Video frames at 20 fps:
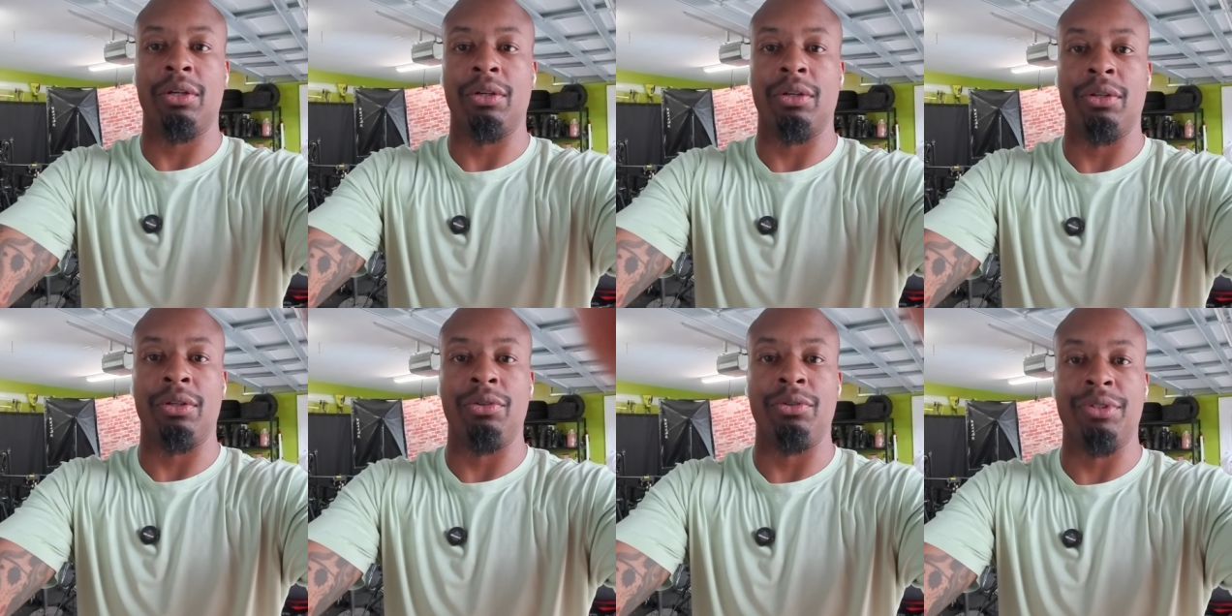
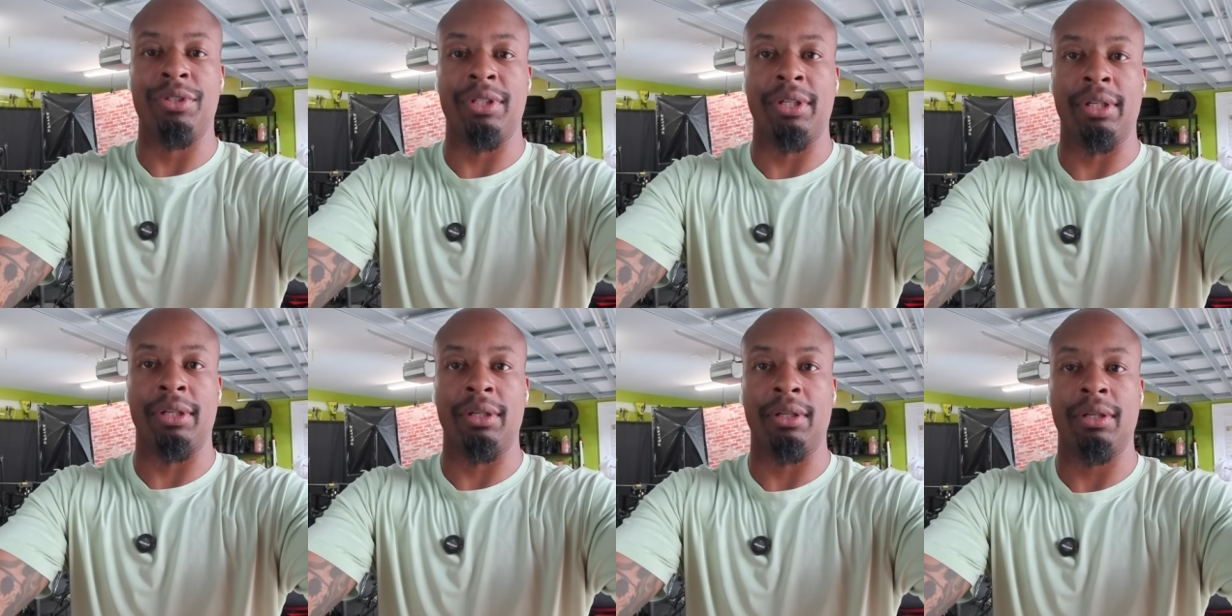
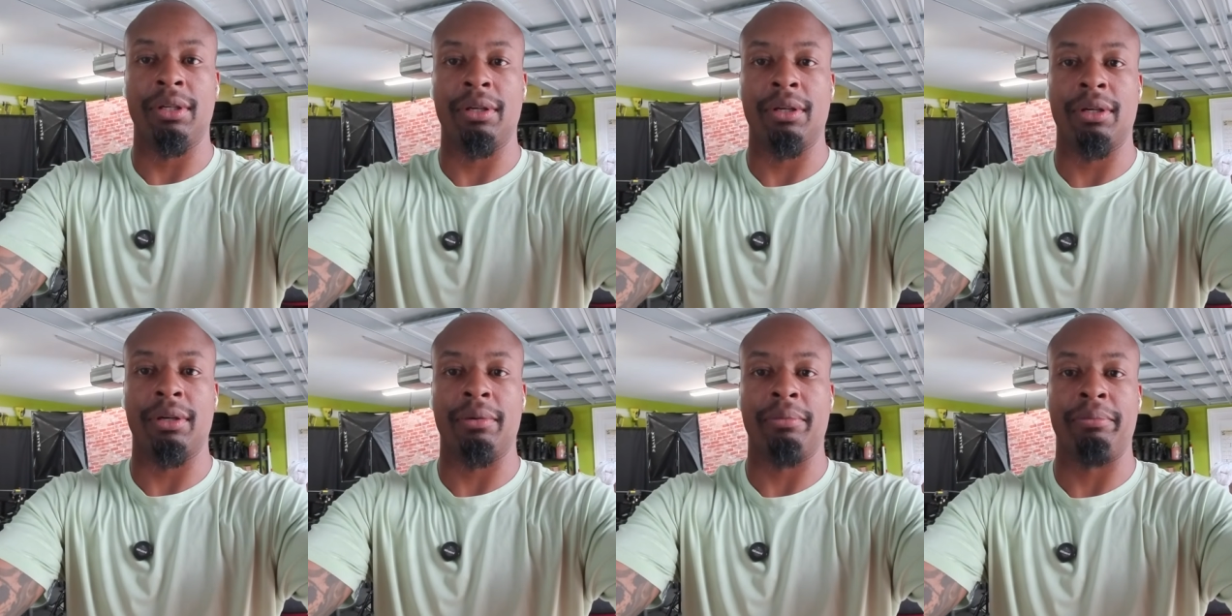using
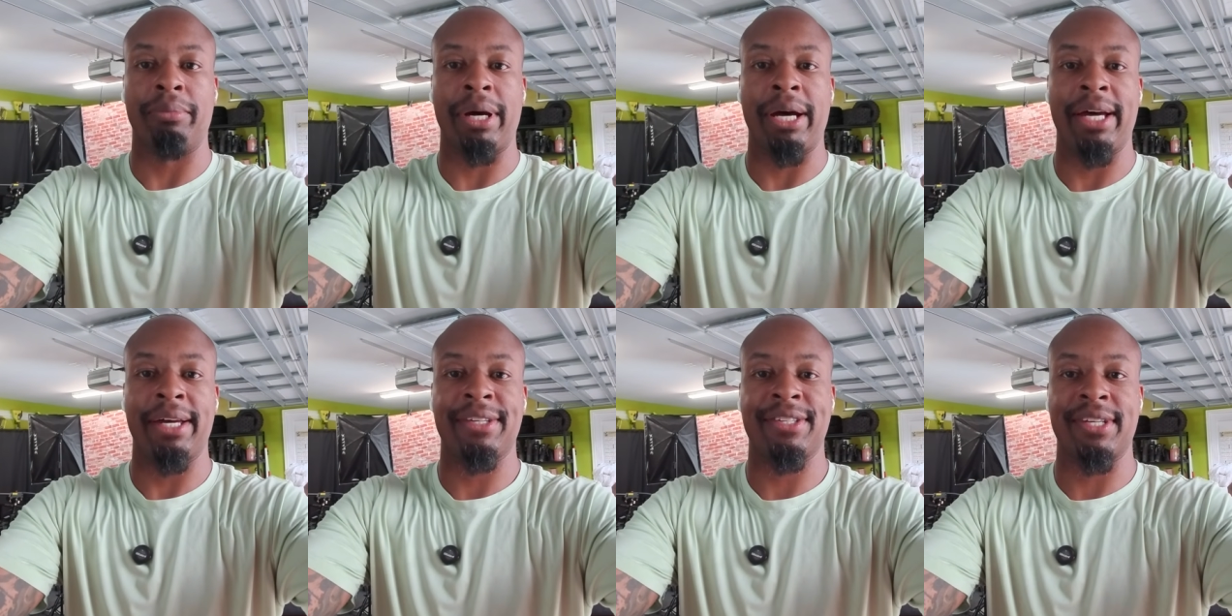
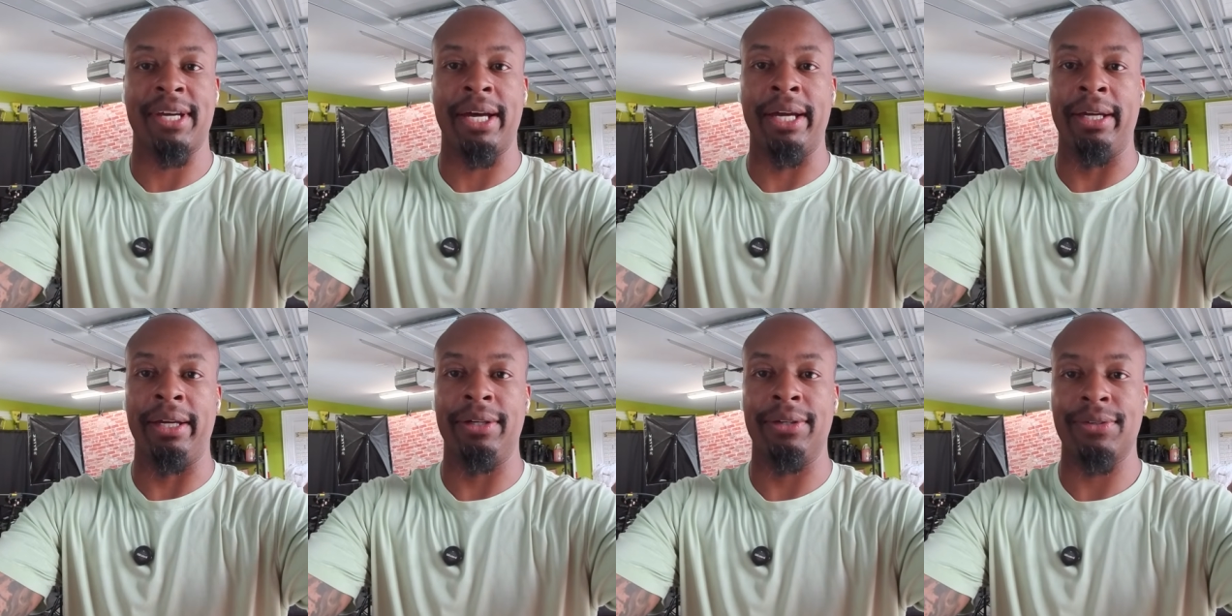my
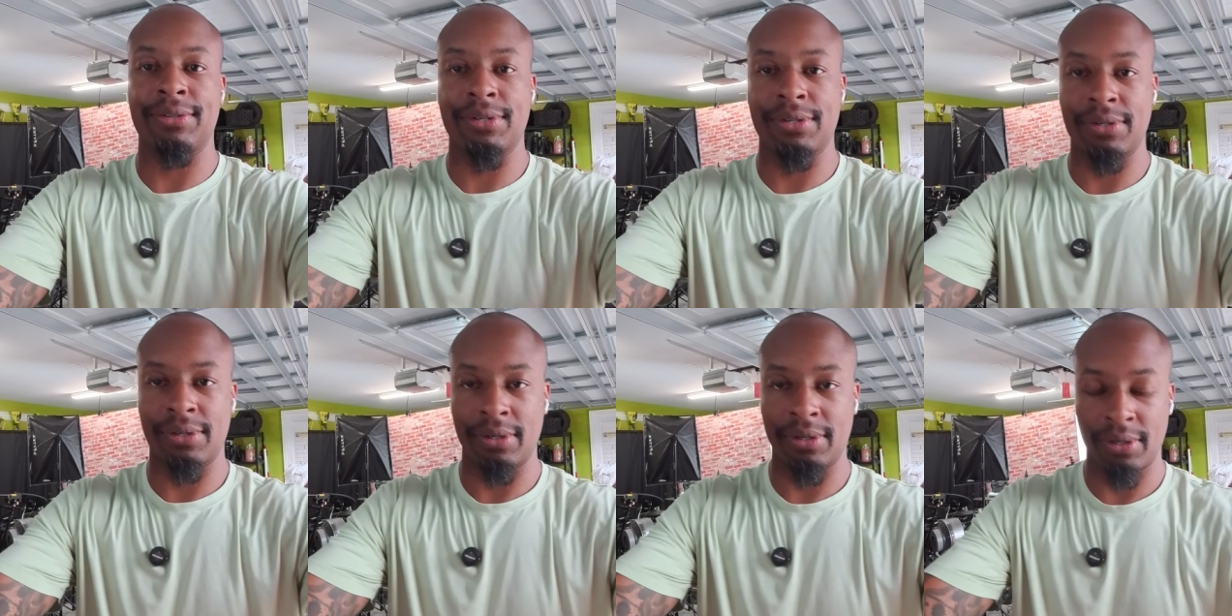
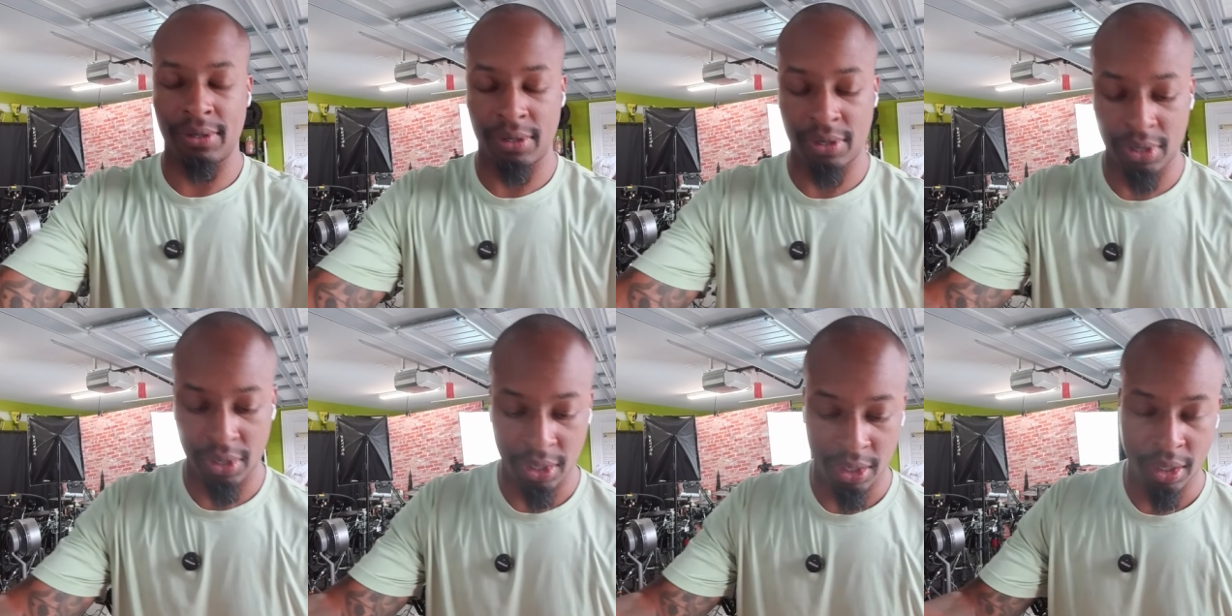science
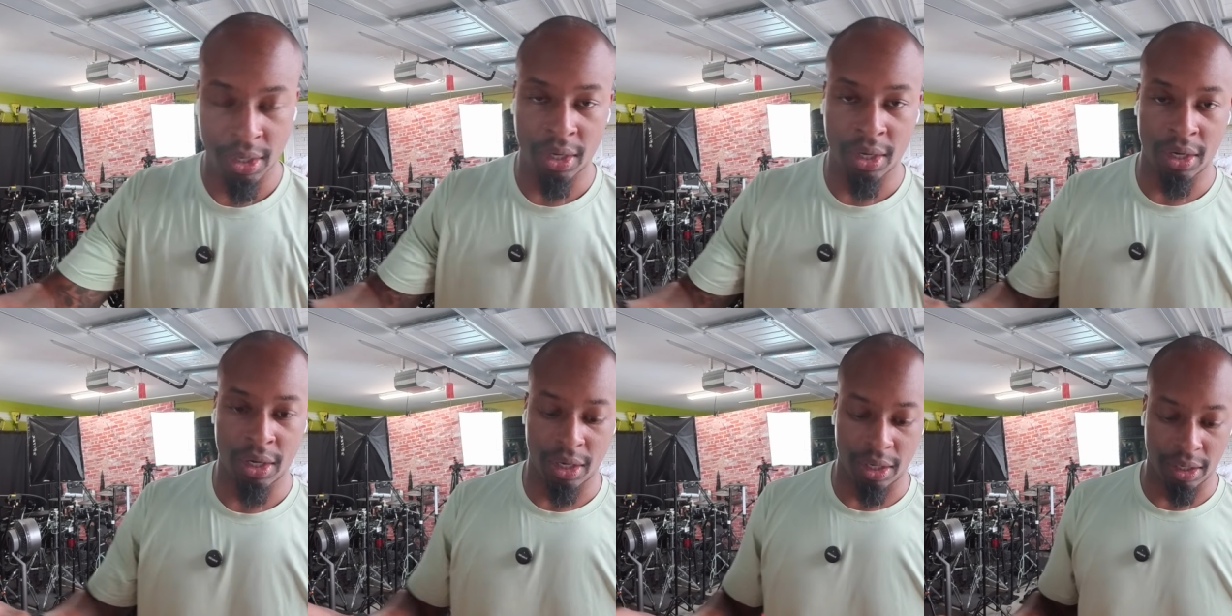
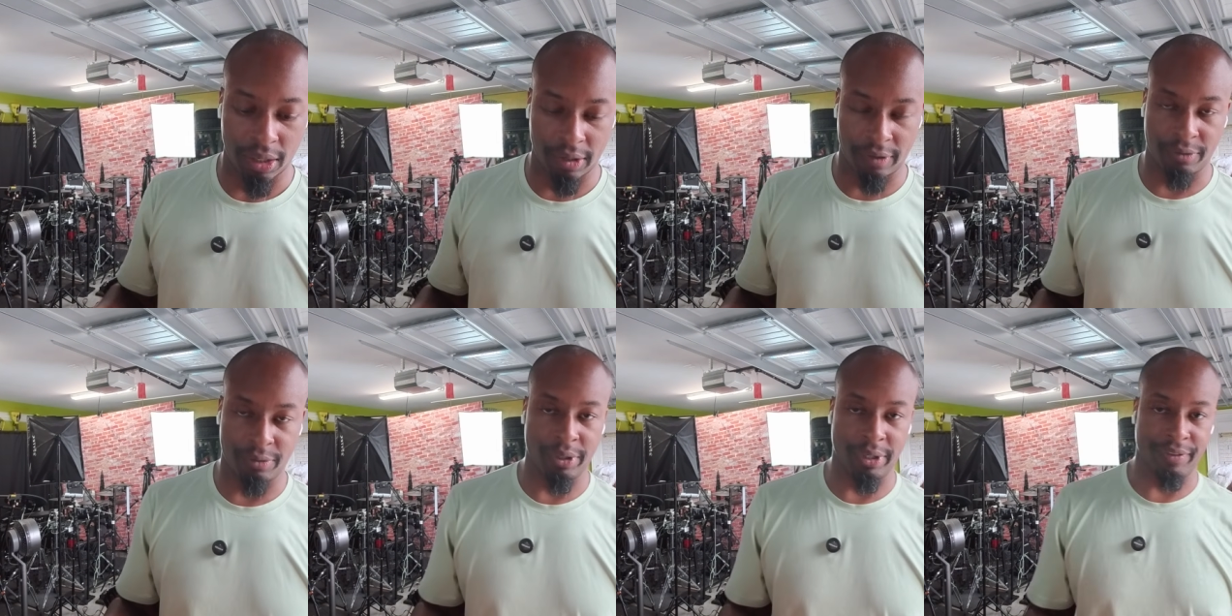of
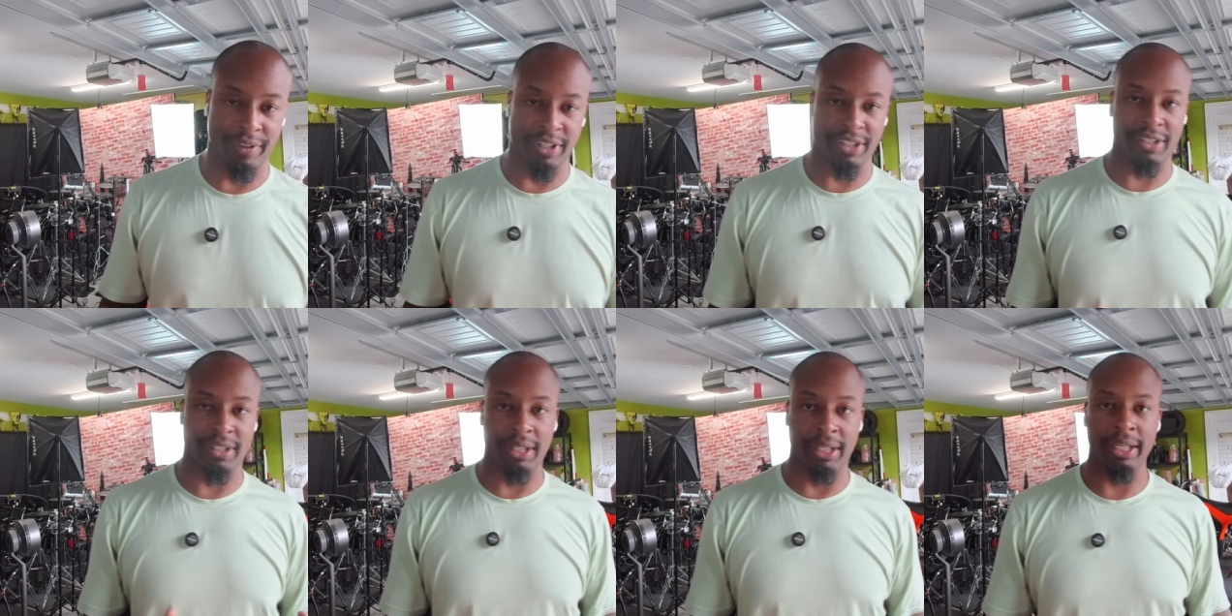what
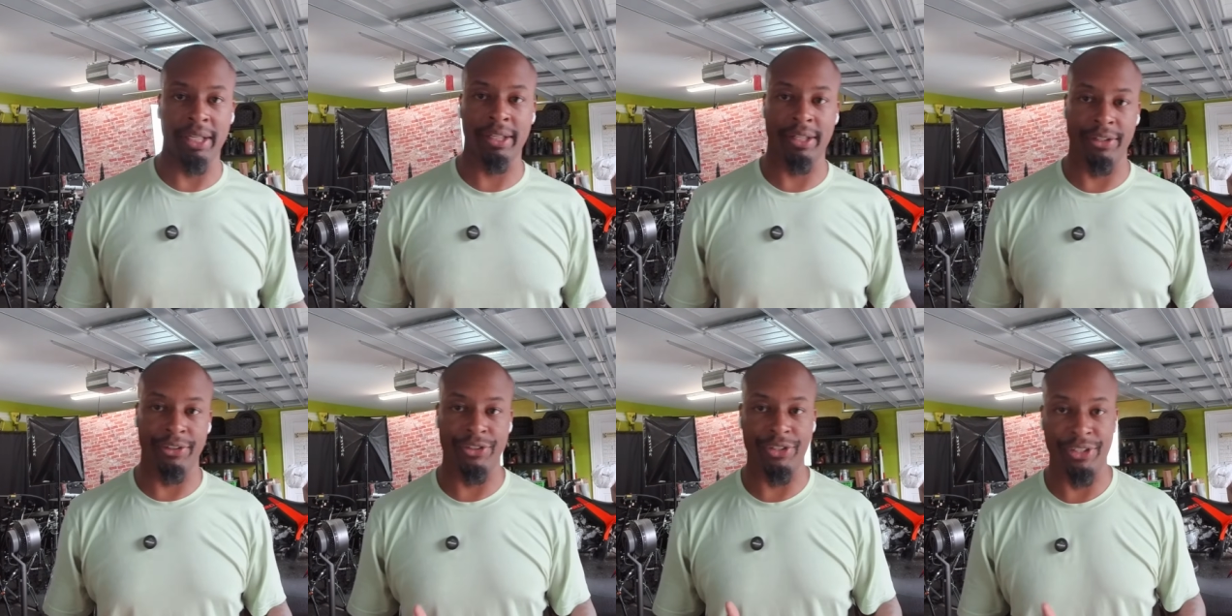this
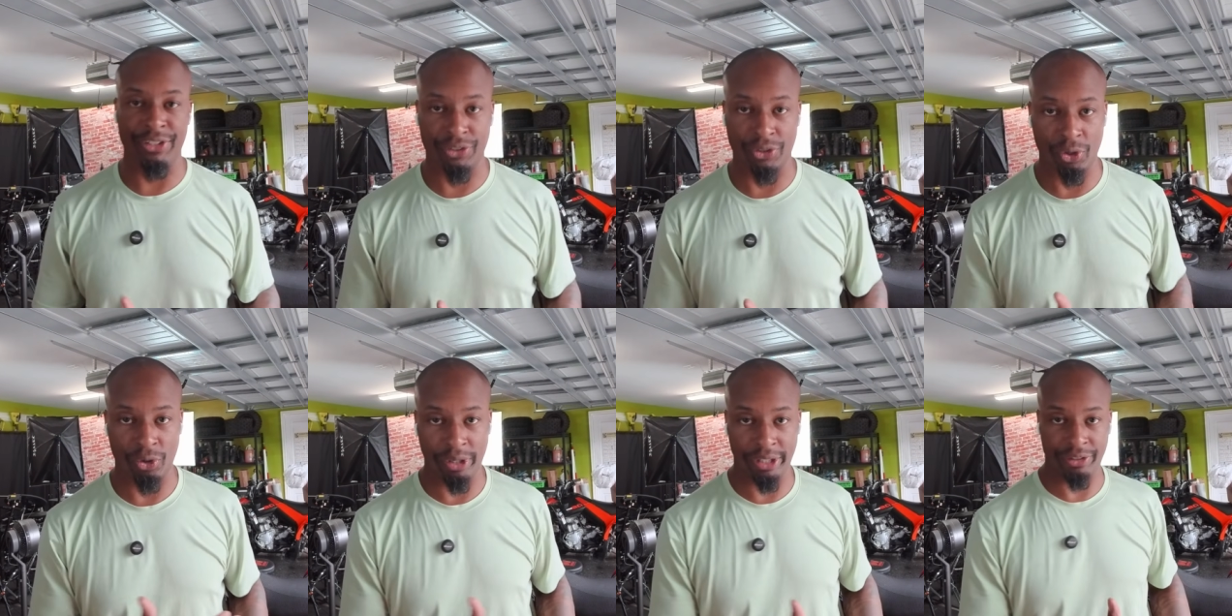linkage is
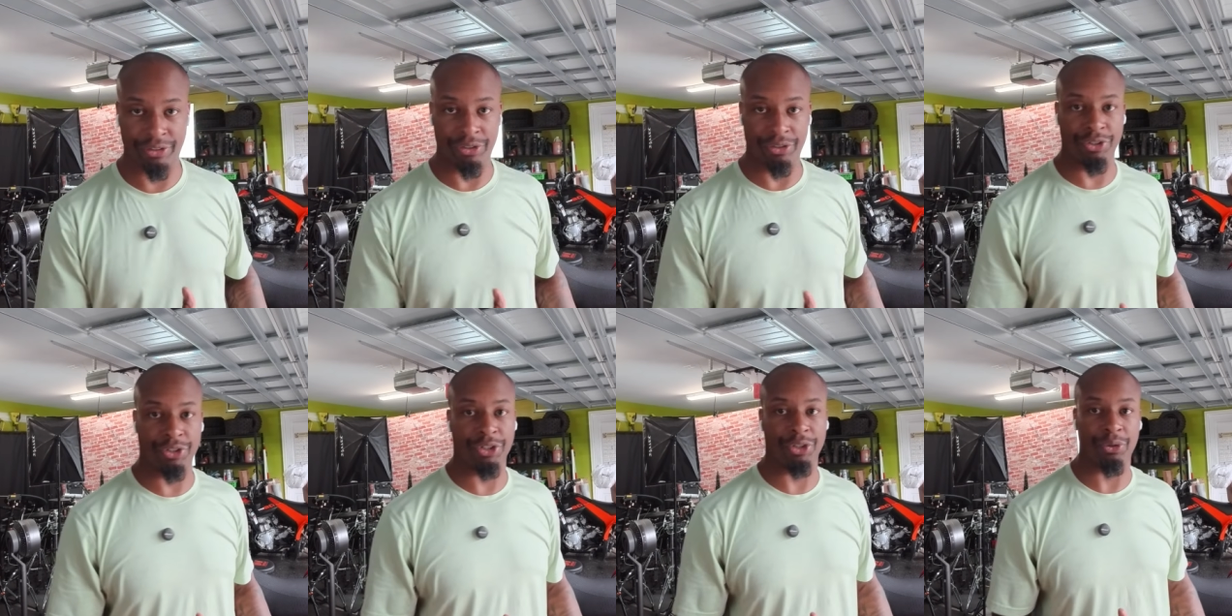going to
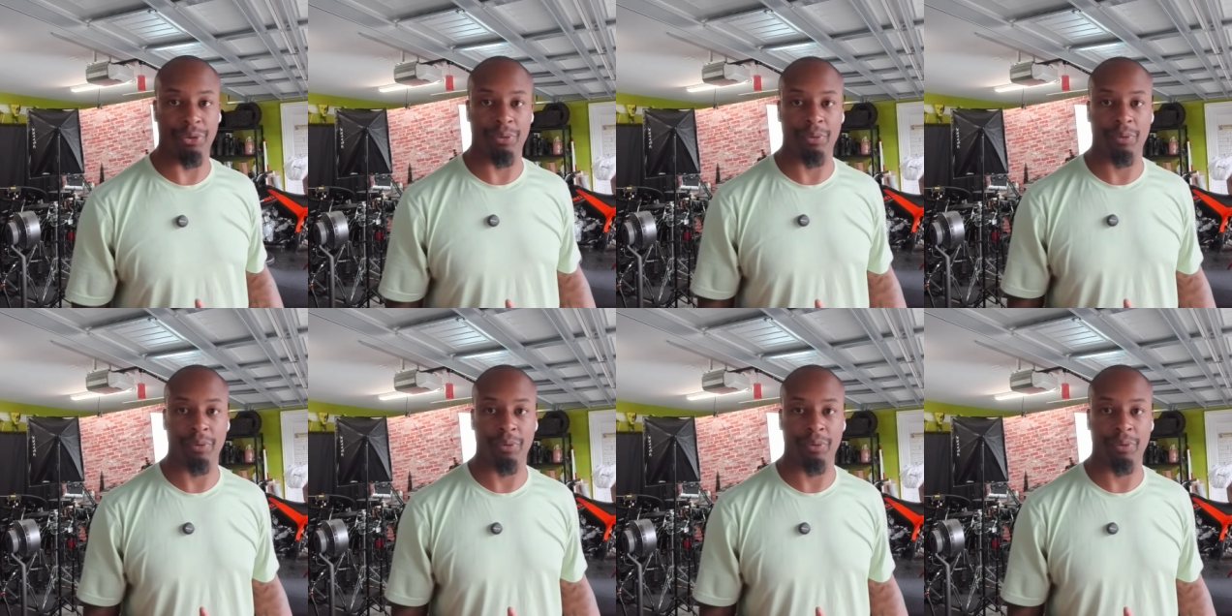do.